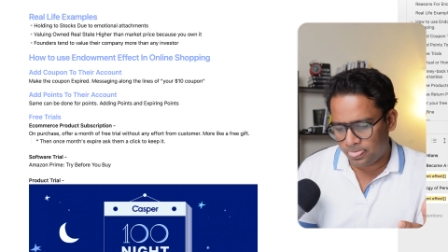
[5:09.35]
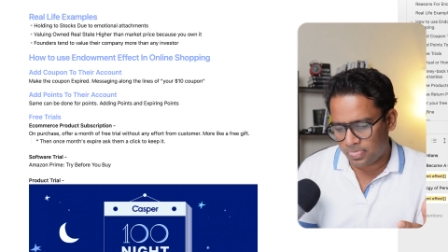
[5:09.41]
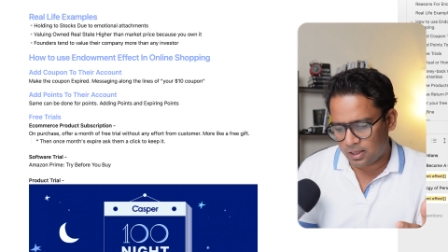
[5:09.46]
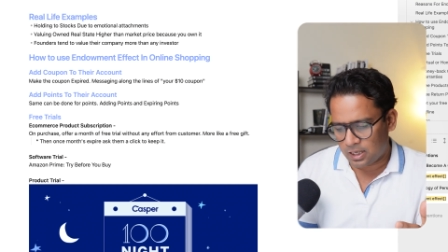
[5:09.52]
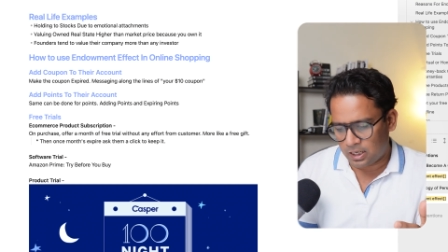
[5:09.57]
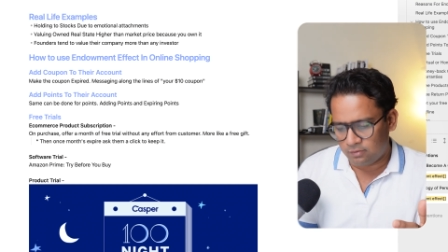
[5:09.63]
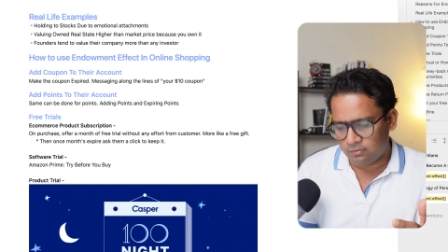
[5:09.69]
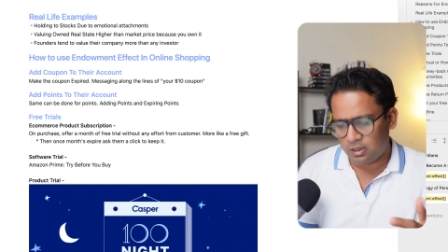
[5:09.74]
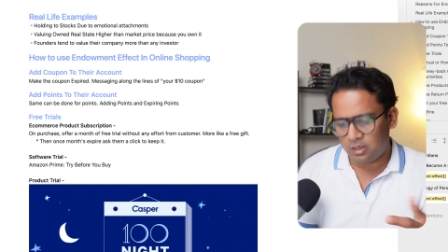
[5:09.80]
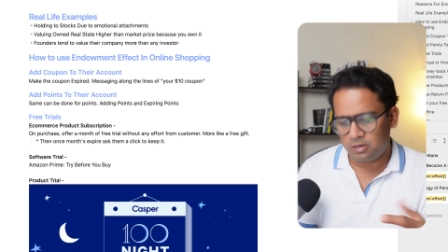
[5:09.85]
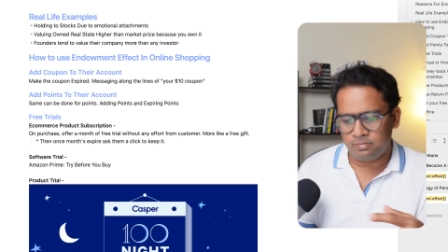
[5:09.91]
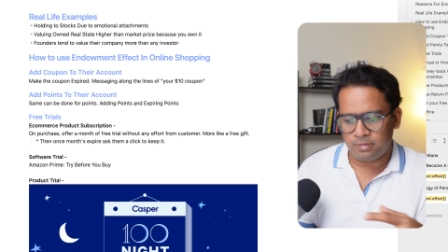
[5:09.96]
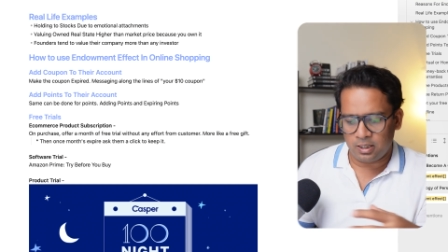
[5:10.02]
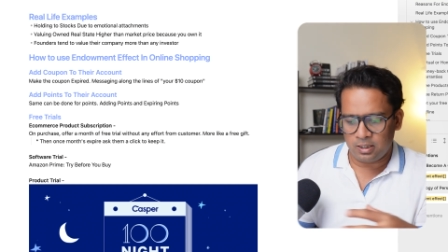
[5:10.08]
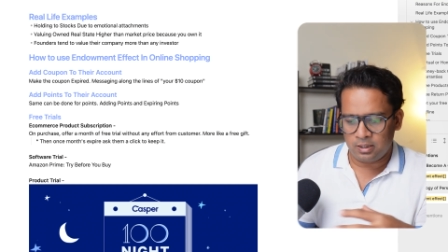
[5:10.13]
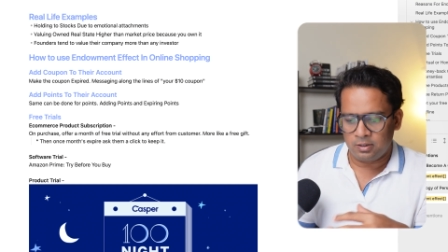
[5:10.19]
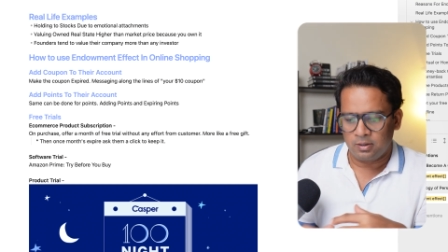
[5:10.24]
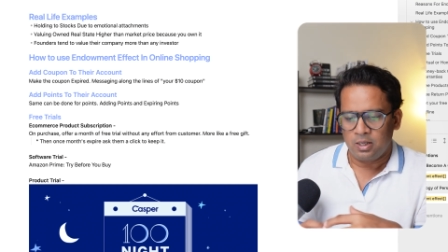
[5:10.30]
convert,
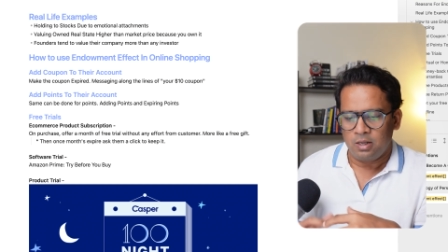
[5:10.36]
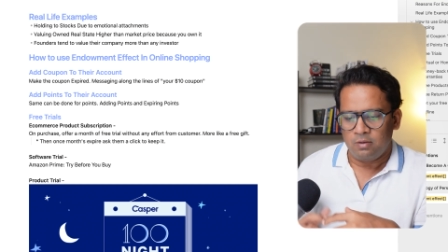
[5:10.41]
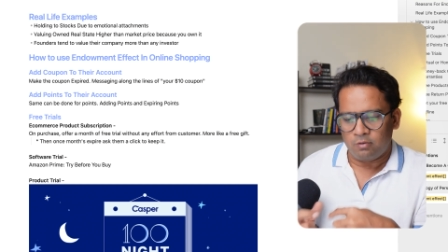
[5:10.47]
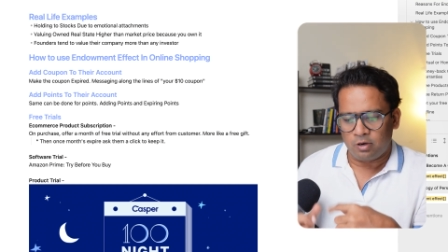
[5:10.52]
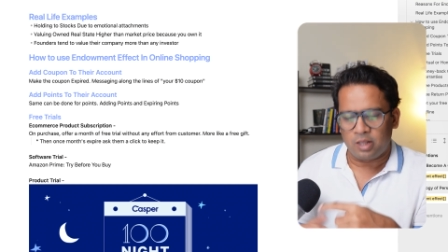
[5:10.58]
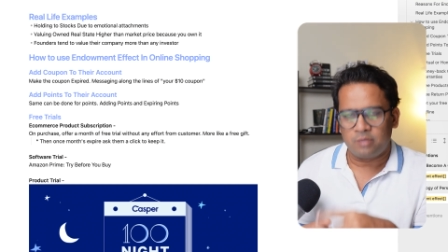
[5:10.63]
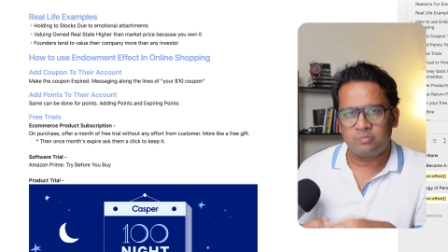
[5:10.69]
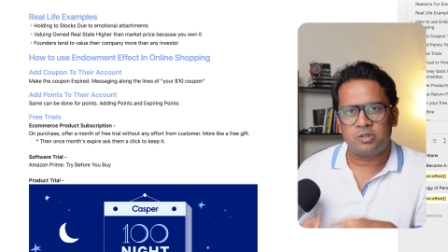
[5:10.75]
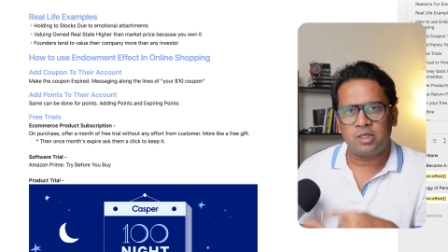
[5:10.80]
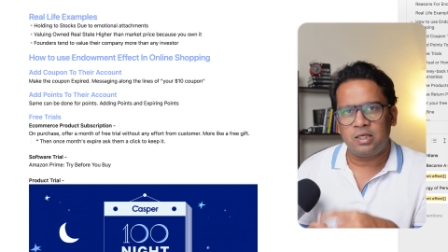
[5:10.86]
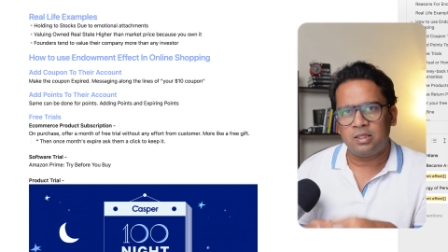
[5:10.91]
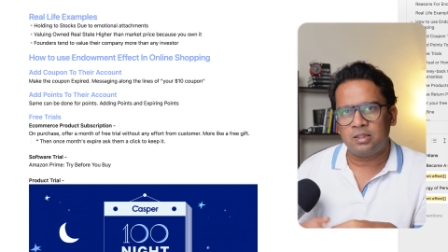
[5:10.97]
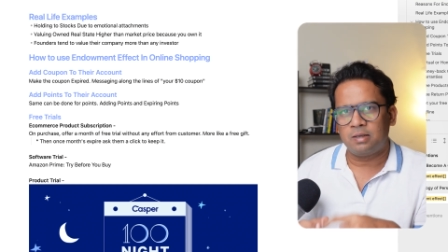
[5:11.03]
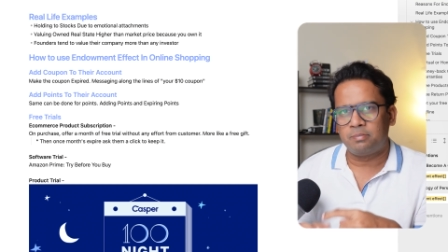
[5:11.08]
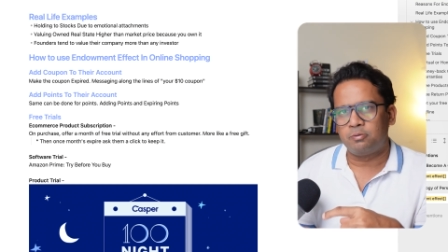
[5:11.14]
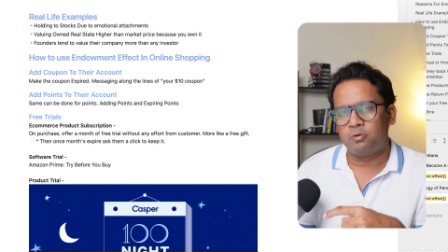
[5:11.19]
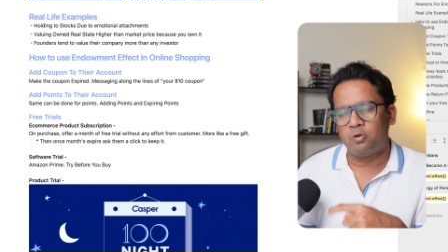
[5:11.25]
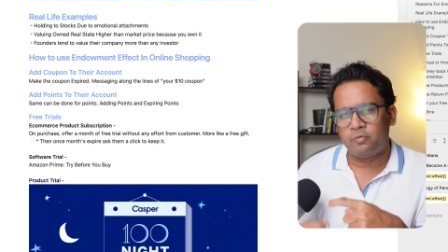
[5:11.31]
but what I'm saying,
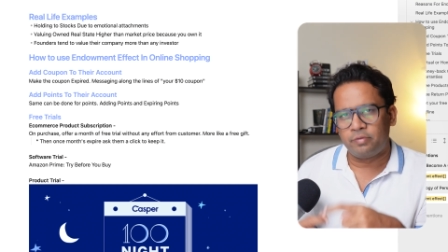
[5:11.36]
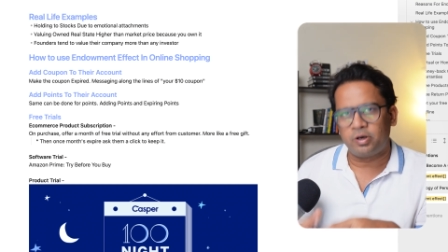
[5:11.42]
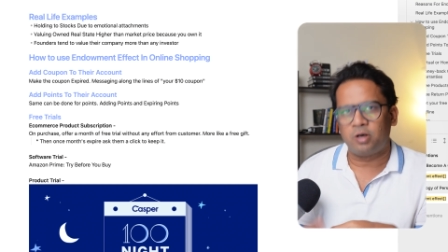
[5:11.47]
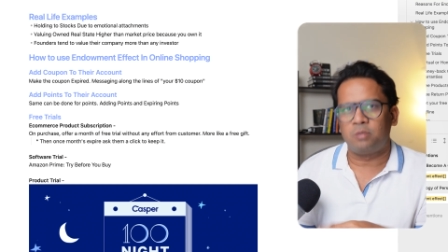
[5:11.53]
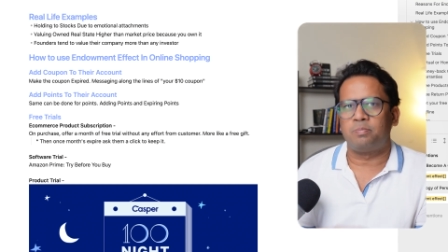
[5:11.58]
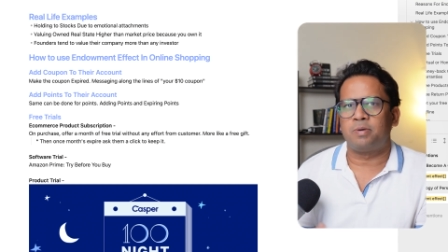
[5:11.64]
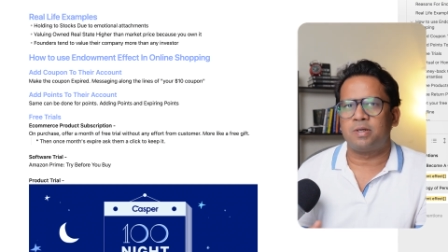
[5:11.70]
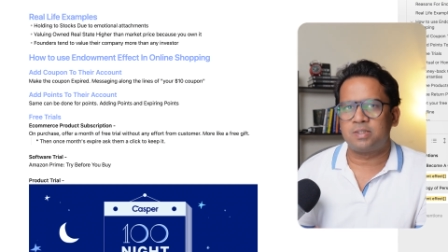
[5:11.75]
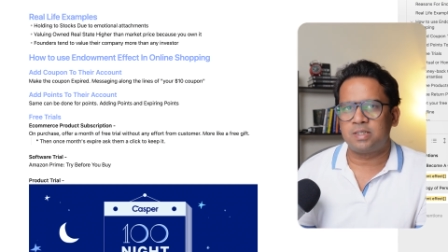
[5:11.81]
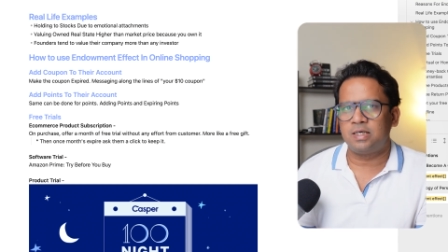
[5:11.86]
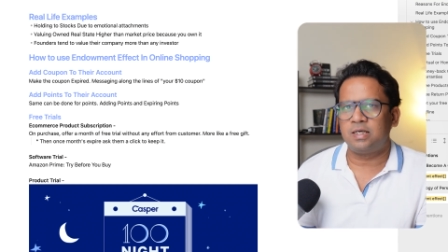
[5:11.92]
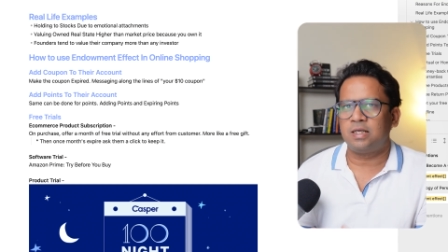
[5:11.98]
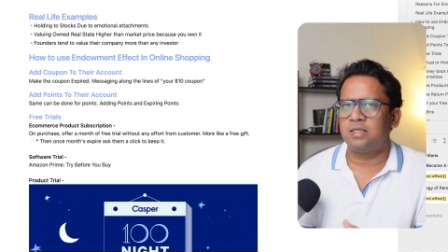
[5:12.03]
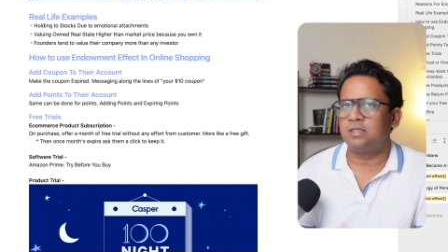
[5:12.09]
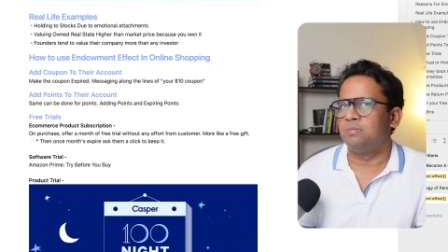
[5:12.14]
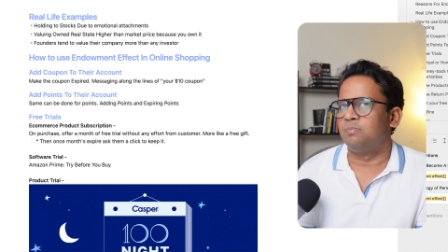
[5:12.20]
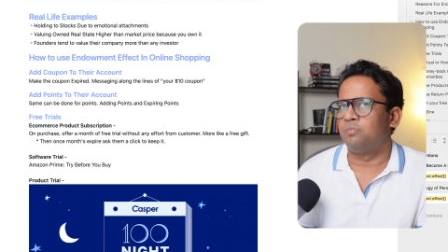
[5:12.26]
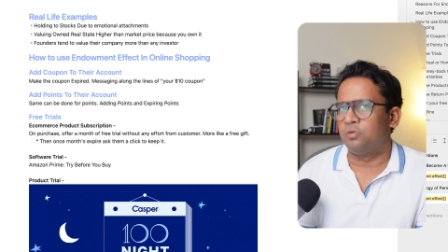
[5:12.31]
the overall
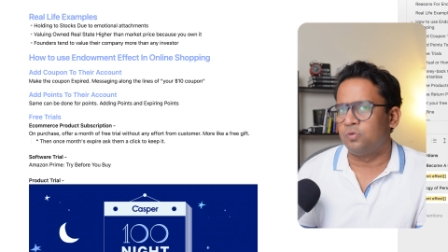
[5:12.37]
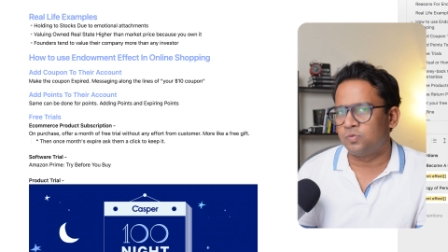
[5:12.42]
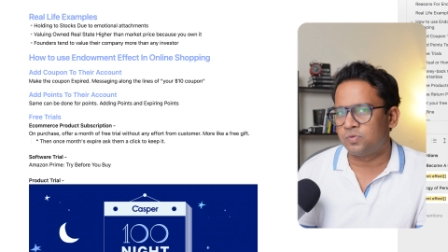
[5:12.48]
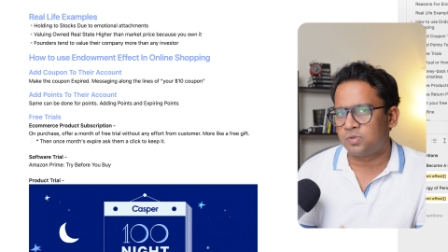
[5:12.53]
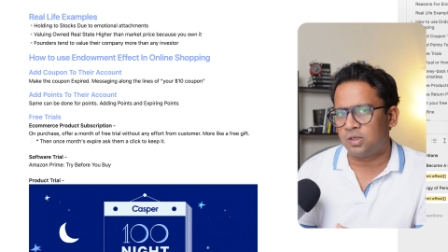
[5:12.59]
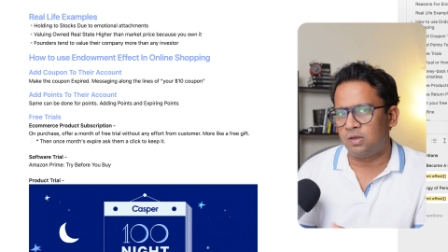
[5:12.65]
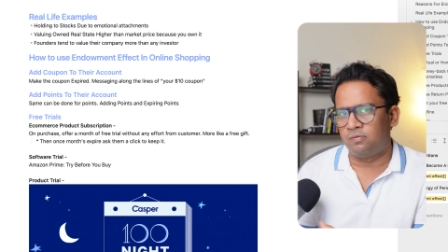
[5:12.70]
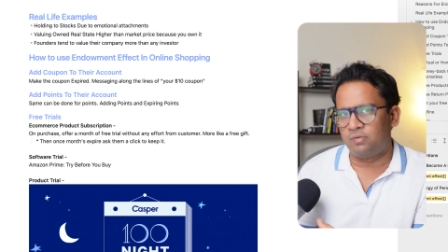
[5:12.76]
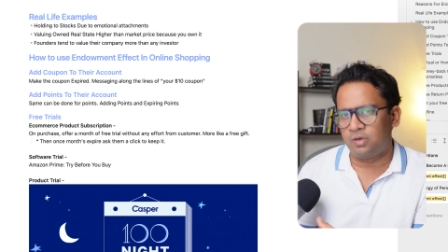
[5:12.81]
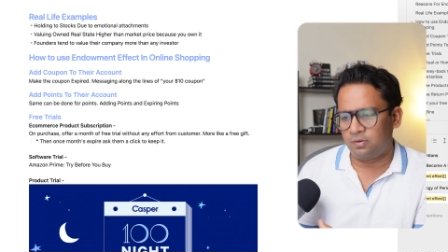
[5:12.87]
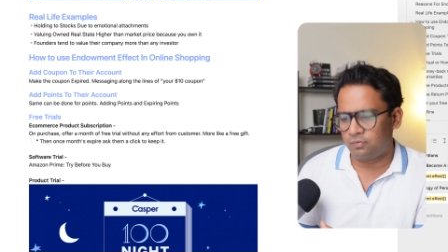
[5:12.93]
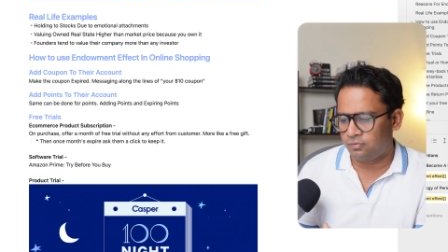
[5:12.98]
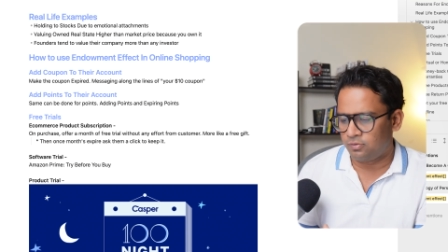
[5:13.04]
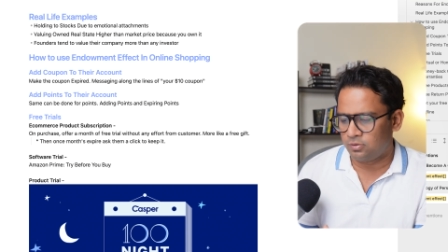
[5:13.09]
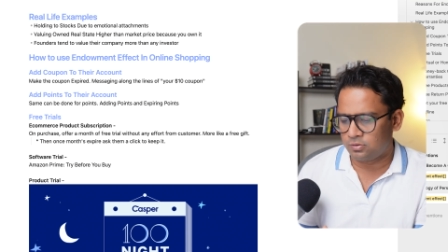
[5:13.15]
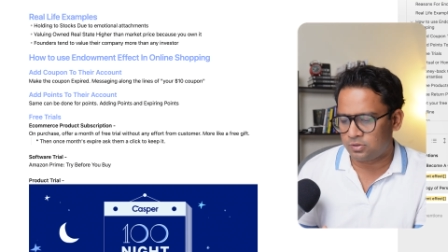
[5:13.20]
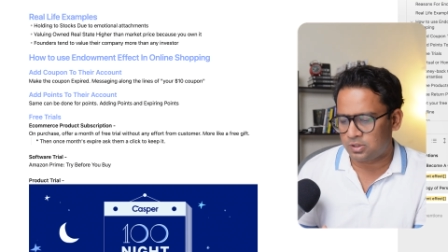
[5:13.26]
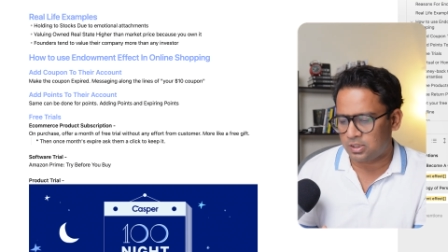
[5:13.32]
percentage improves, even if
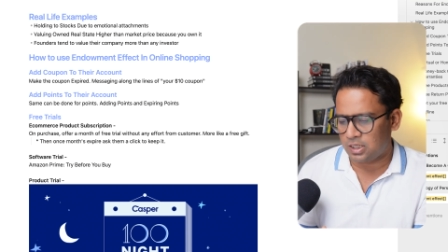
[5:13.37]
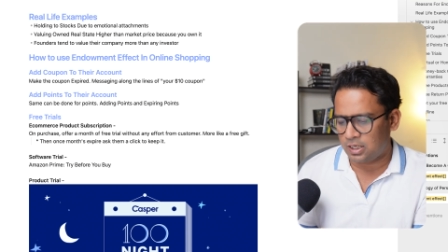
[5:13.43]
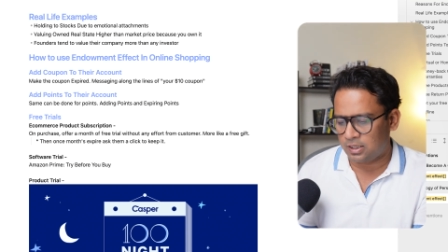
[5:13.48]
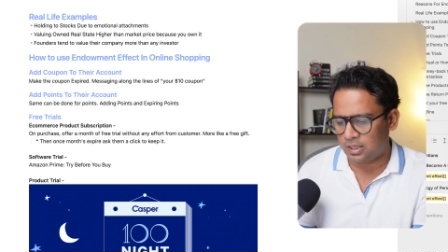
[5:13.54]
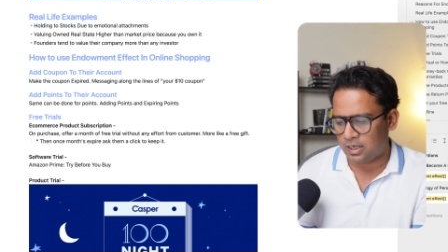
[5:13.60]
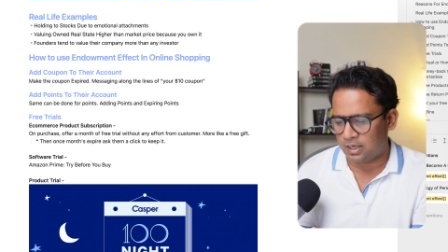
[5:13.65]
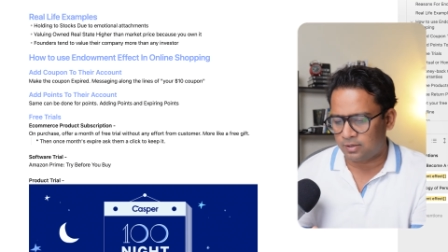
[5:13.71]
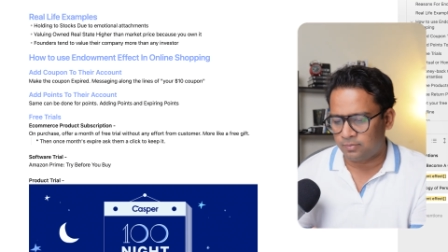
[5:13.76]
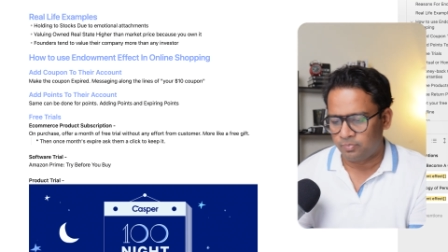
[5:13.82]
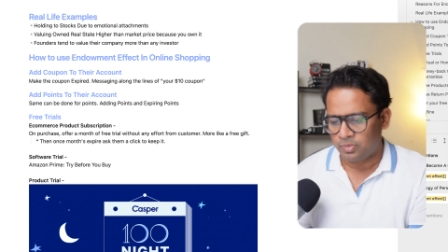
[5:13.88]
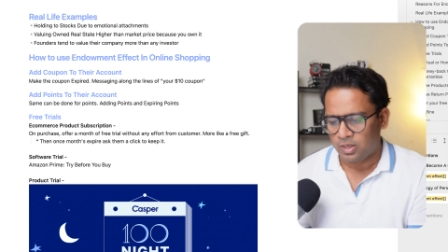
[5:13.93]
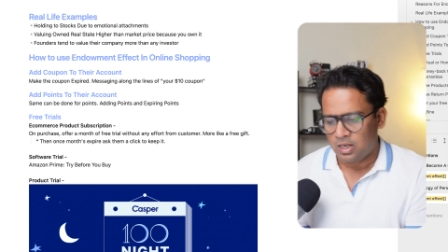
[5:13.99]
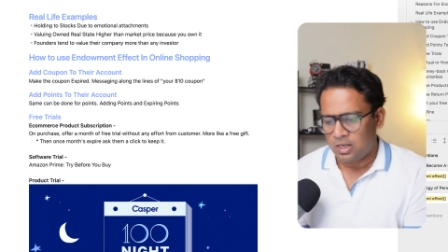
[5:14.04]
you say that